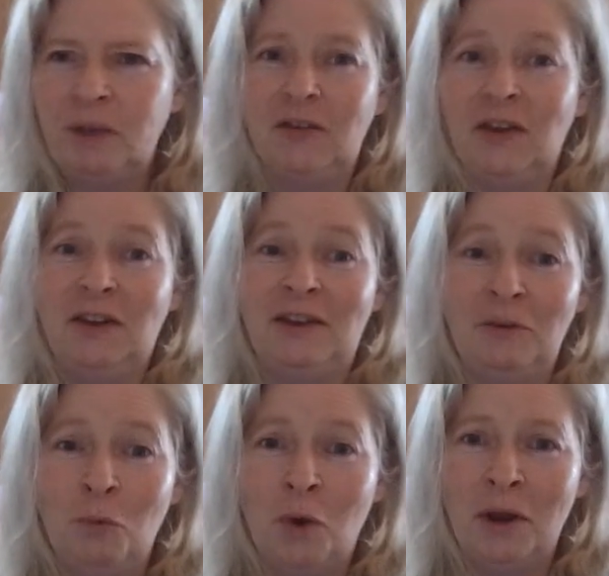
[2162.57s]
because he
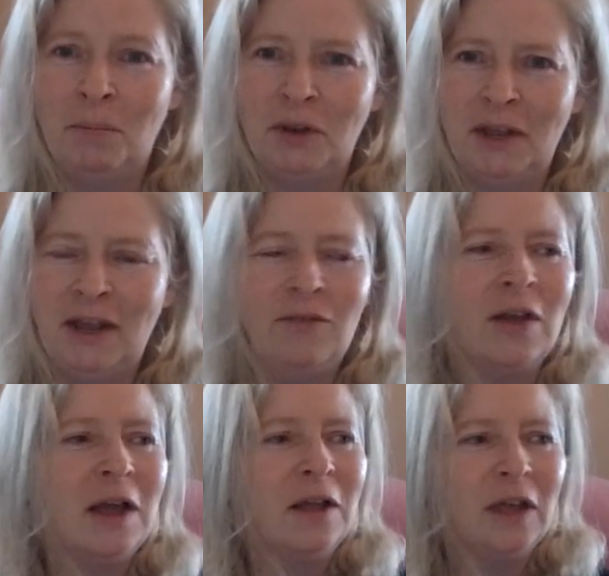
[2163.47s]
didn't want to believe
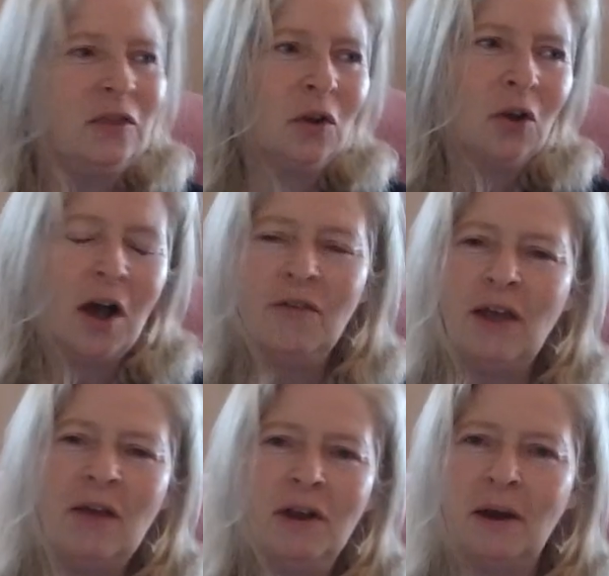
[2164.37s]
that the law
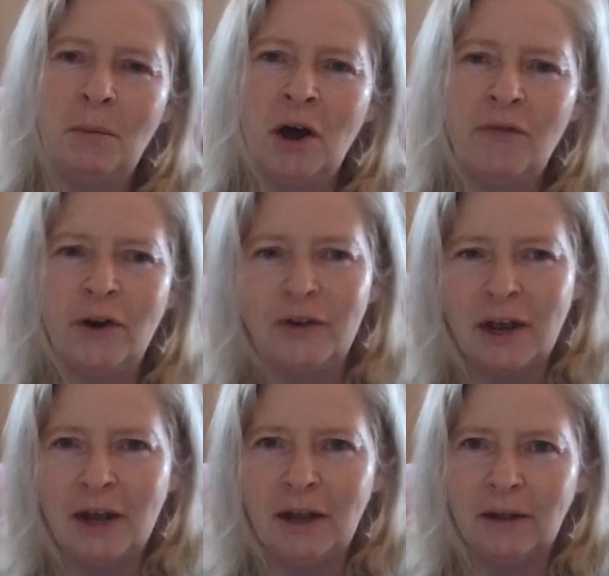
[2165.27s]
of heaven come off her
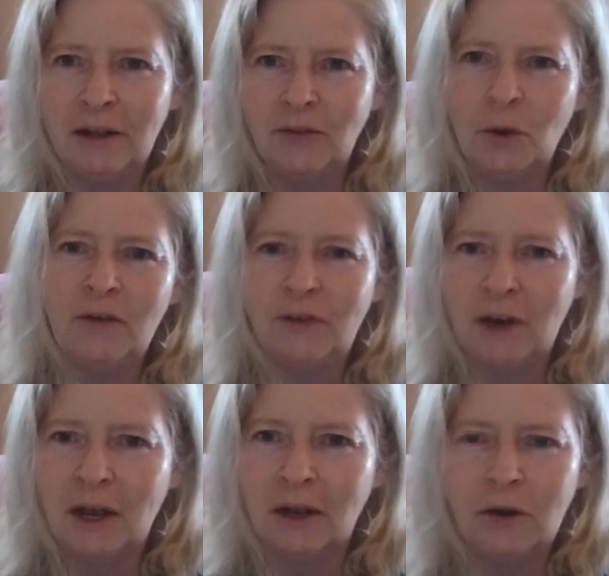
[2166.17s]
tongue, his wife's
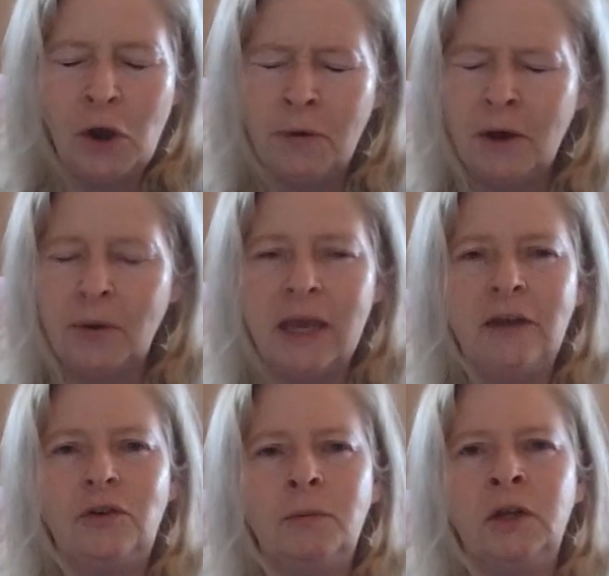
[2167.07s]
tongue. No, no, he
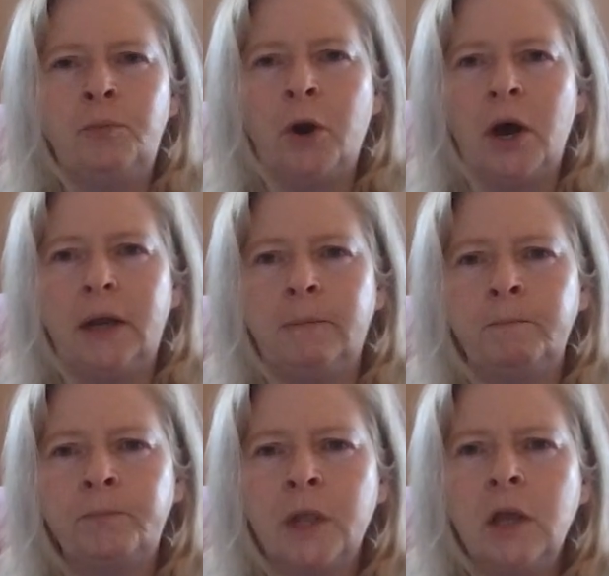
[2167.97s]
had too much pride.
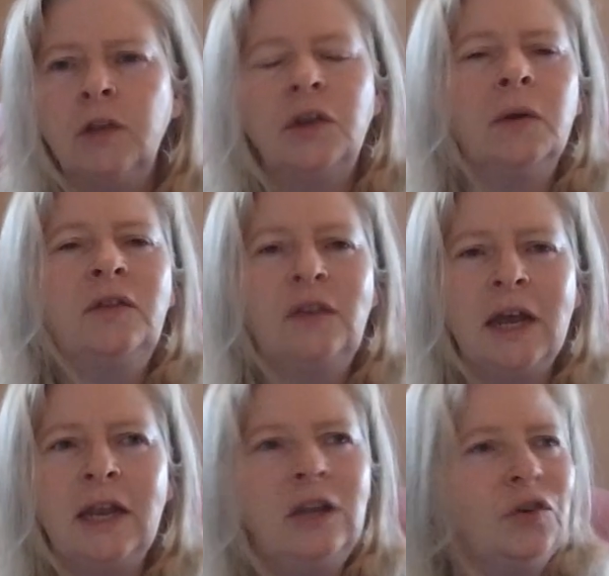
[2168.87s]
So
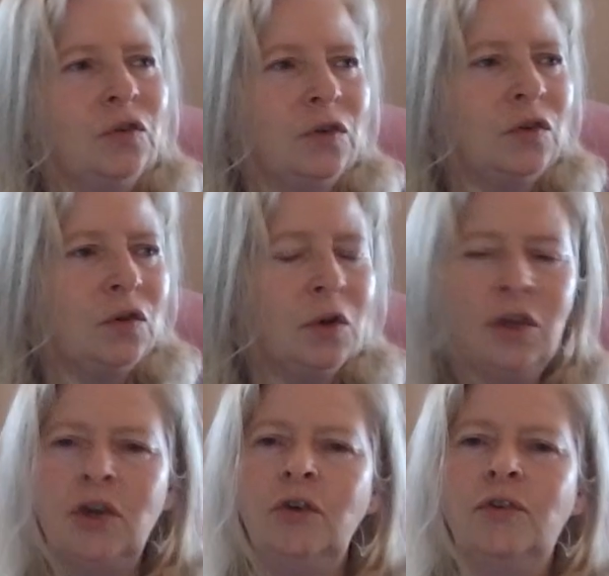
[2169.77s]
instead, he chooses to
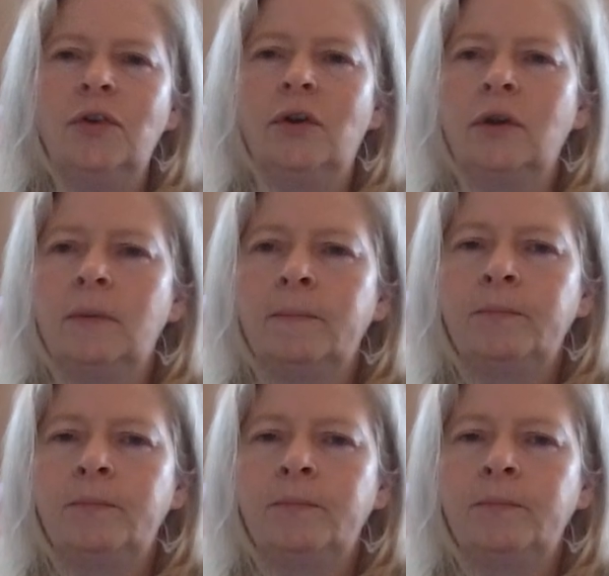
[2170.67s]
accuse her.